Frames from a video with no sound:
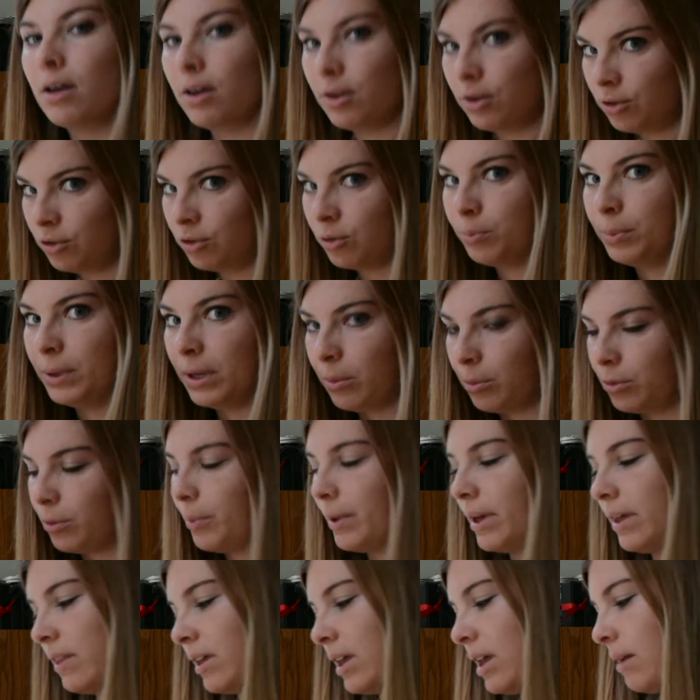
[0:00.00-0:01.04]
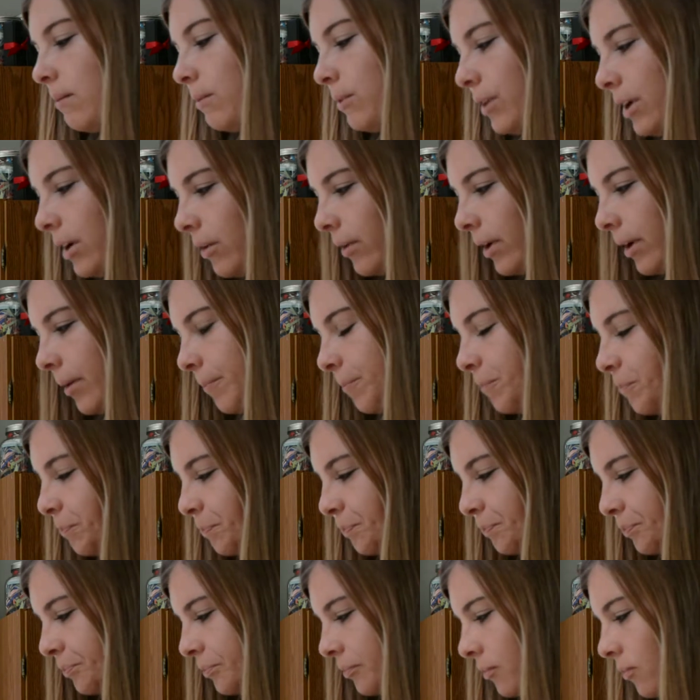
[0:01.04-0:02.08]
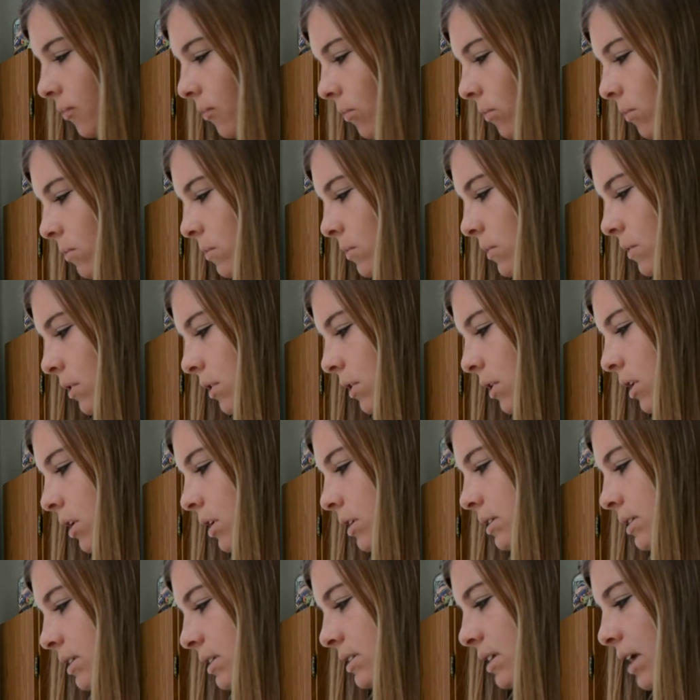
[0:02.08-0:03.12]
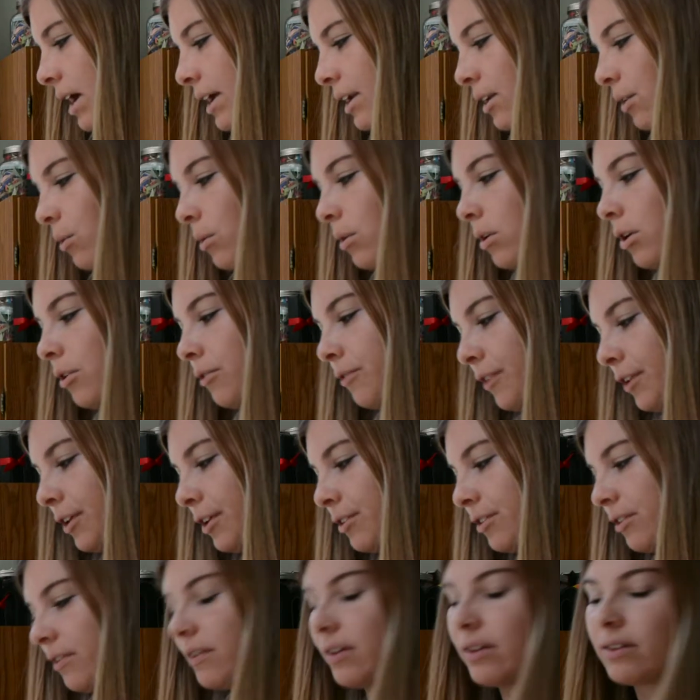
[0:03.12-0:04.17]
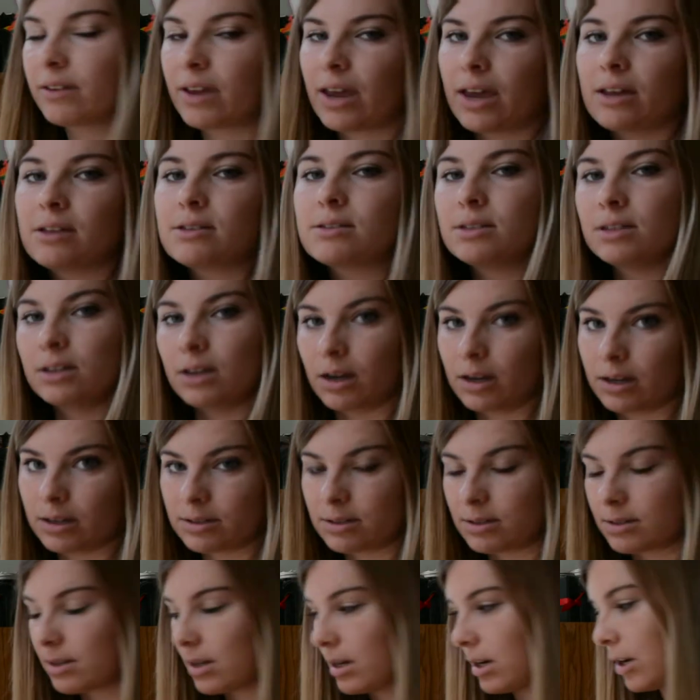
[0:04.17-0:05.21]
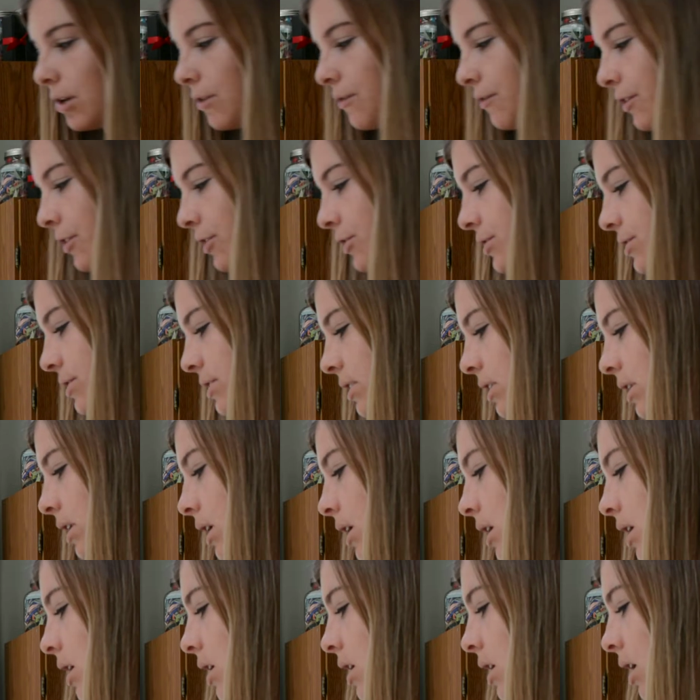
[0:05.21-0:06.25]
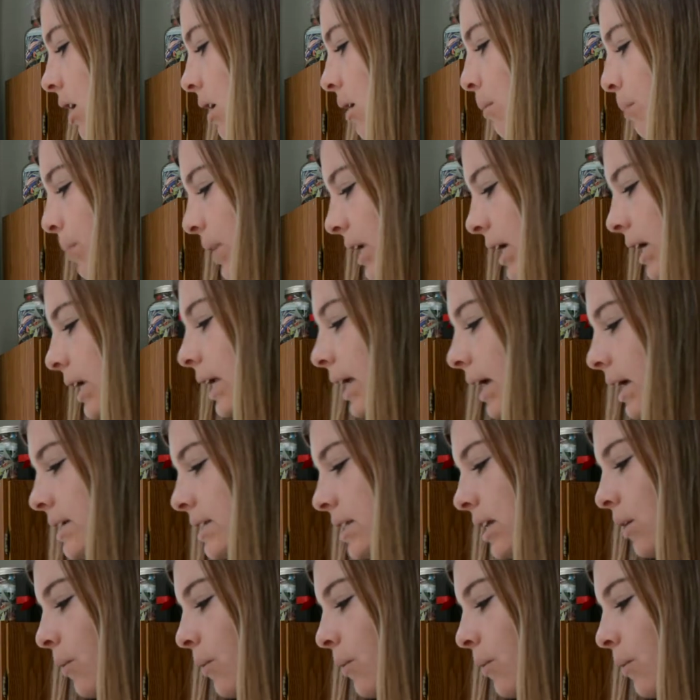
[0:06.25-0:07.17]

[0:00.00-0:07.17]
you'll be able to play the game the right way. Decide who will go first. In this case, the youngest is going to go first. Begin guessing